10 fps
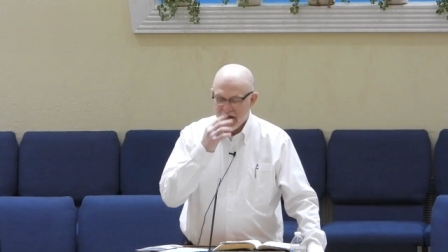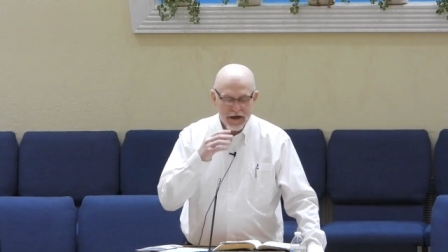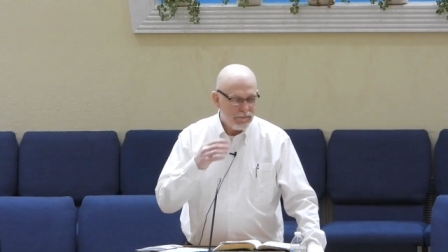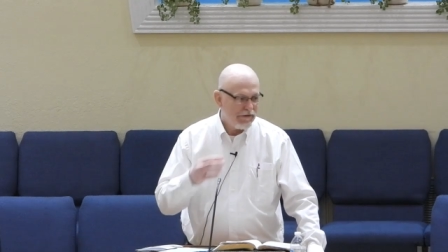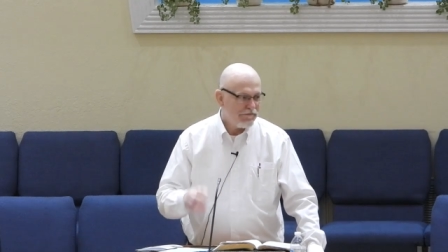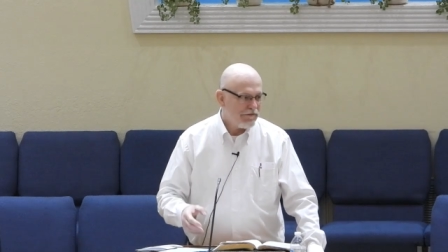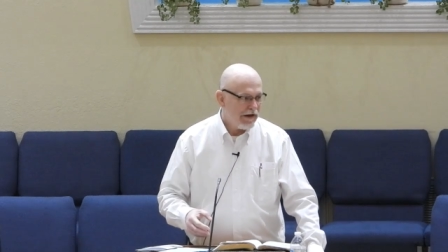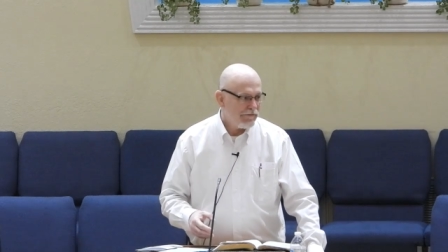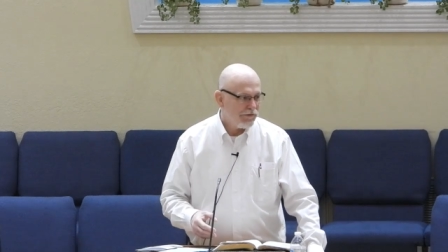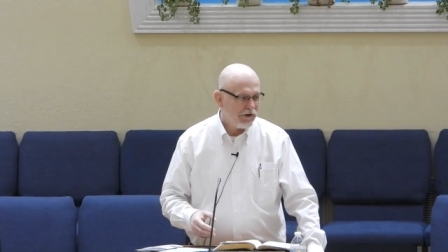He had been
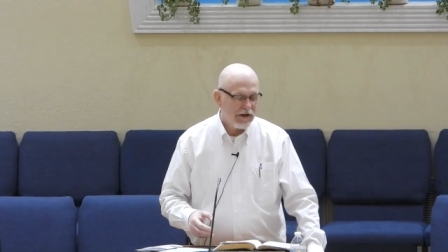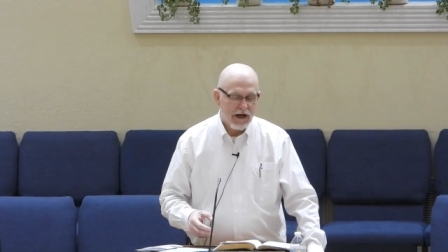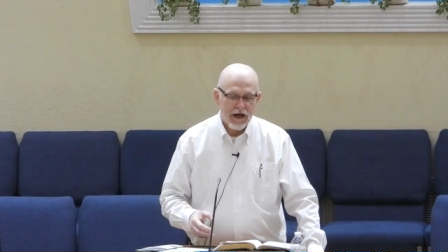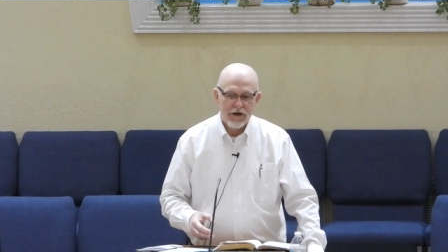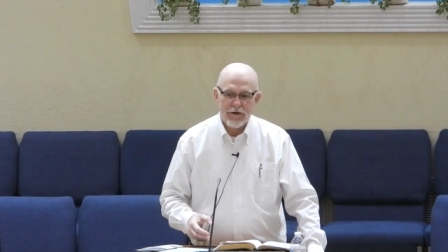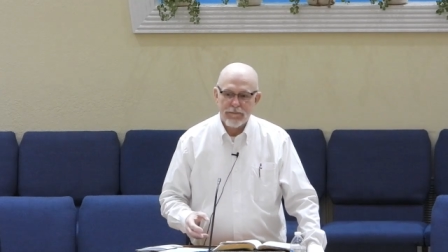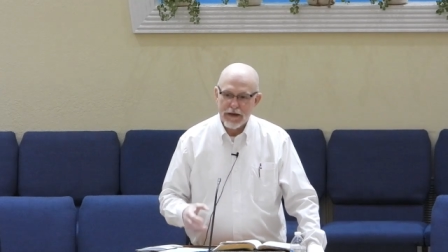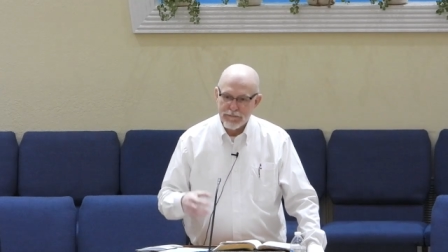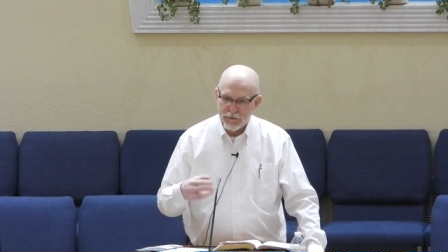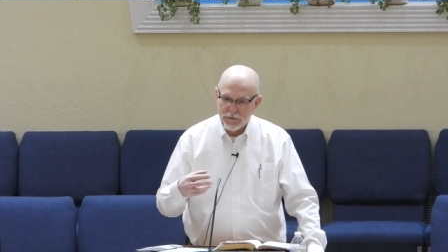faithful to God. The
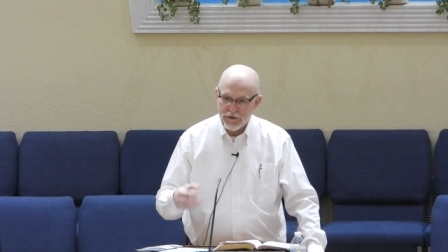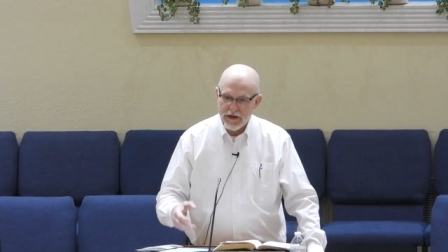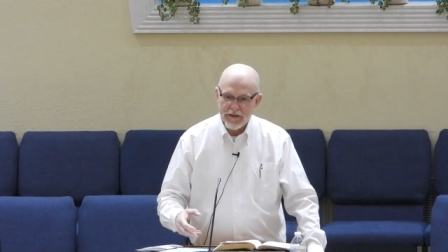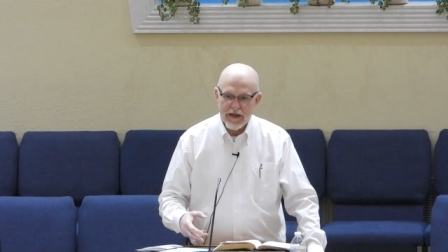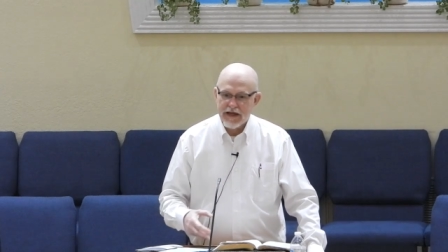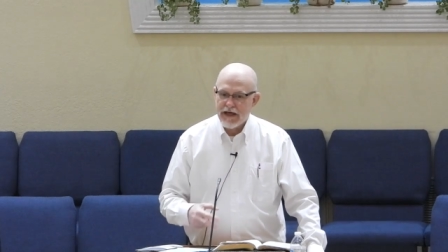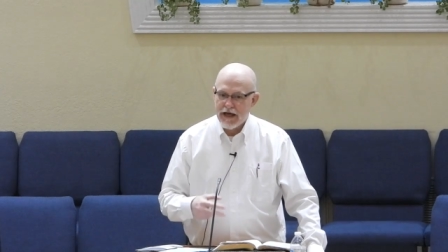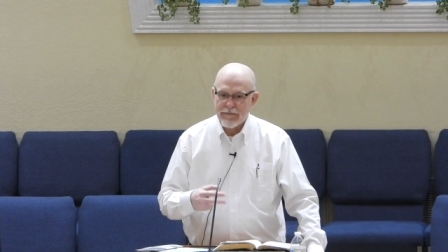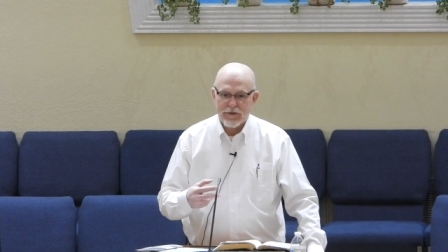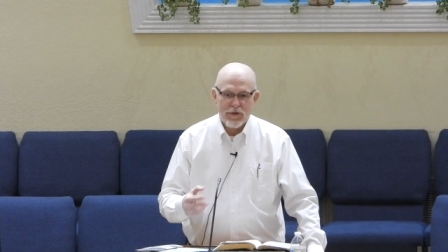people, they
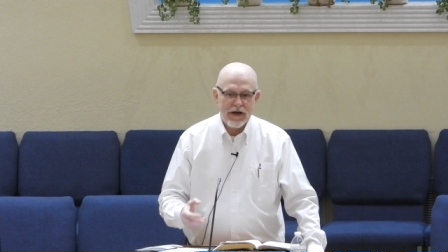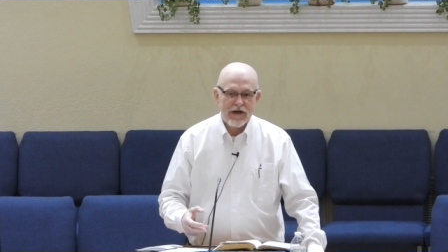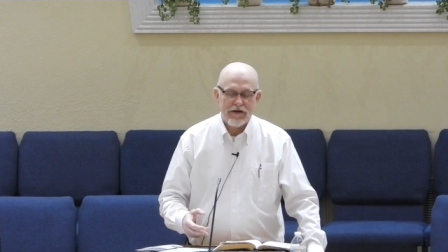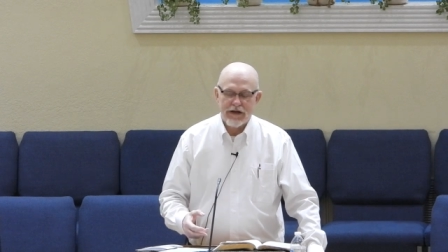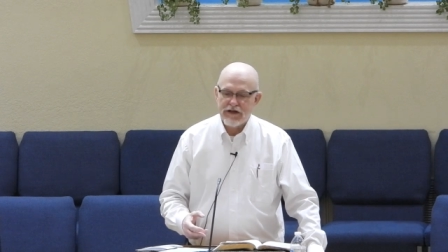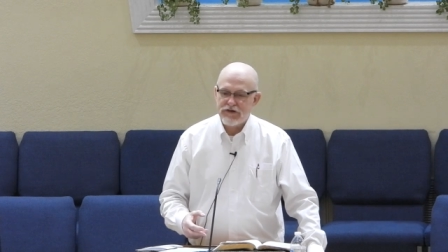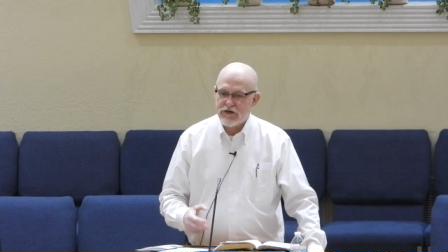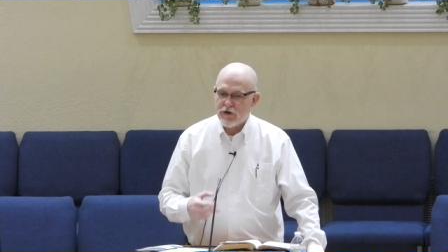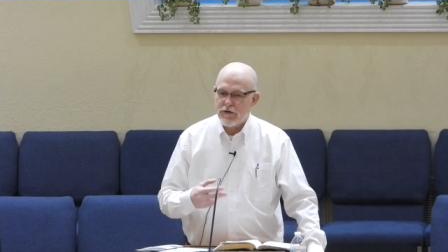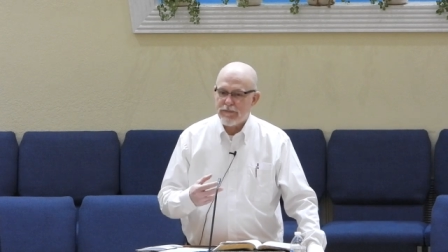came around. They
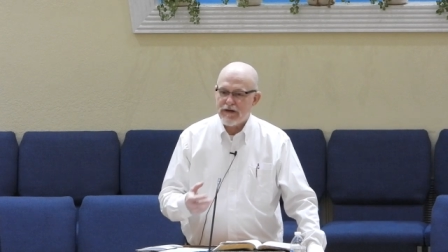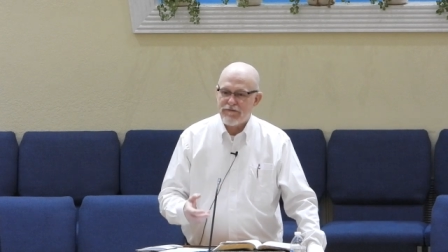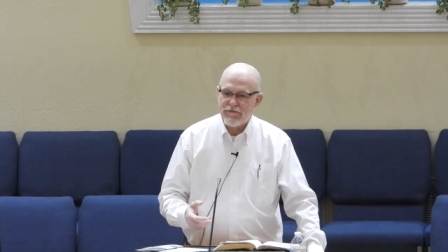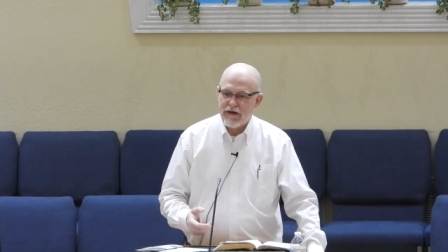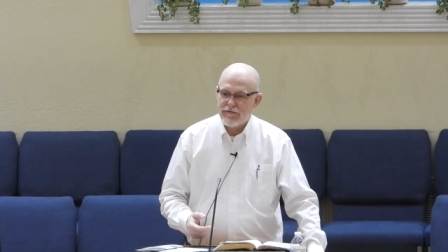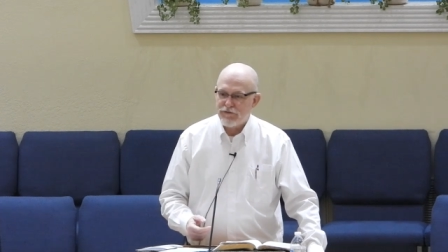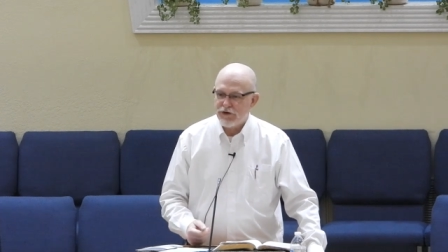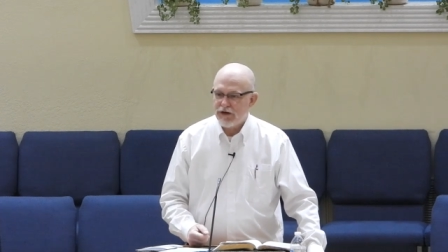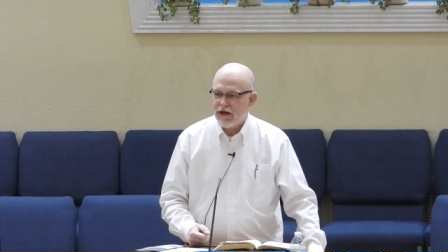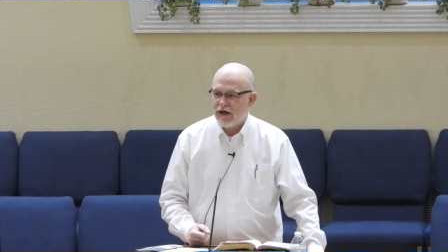started being faithful
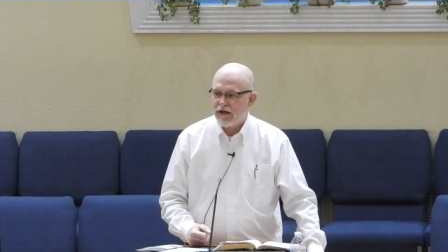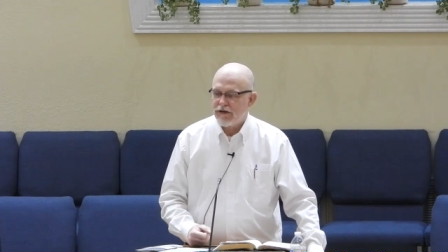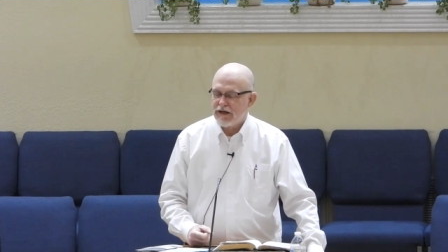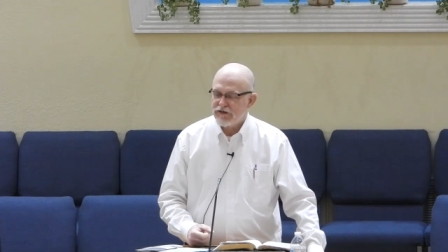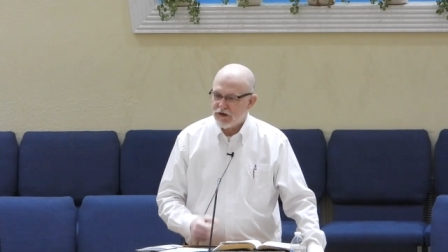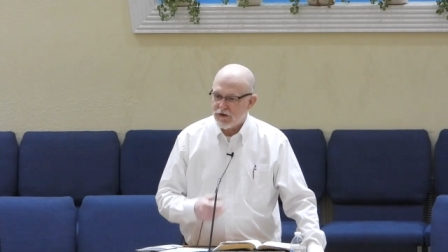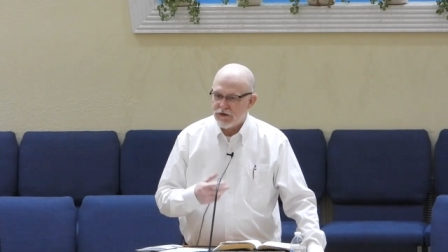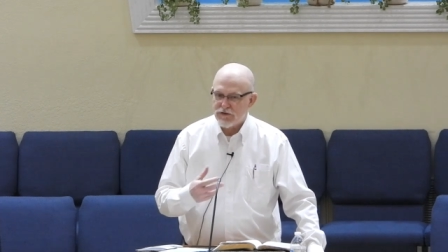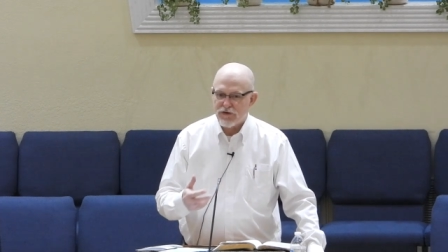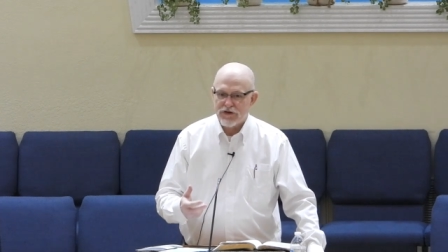to God. They
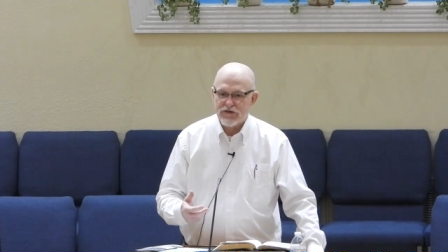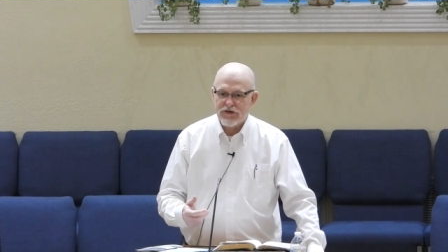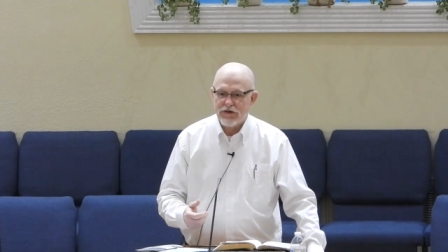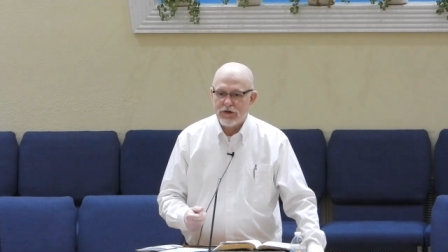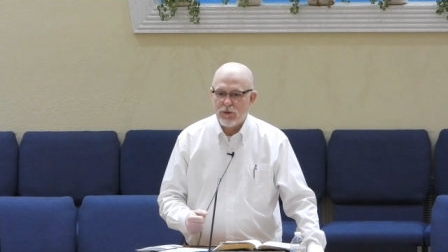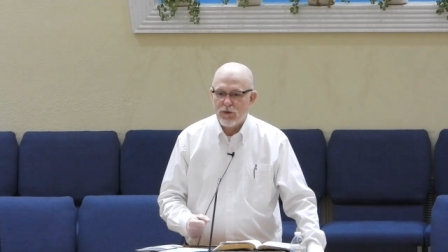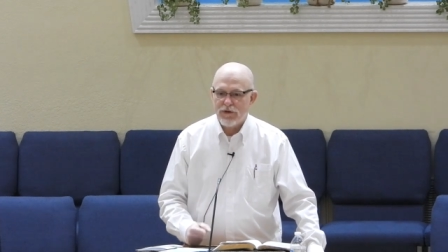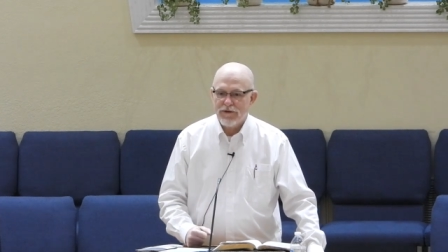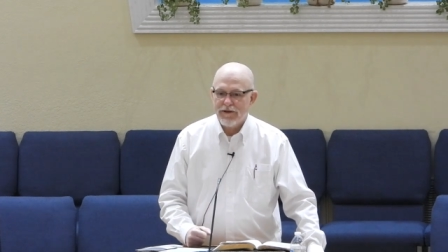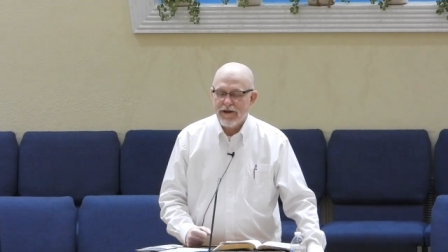started trusting the Lord.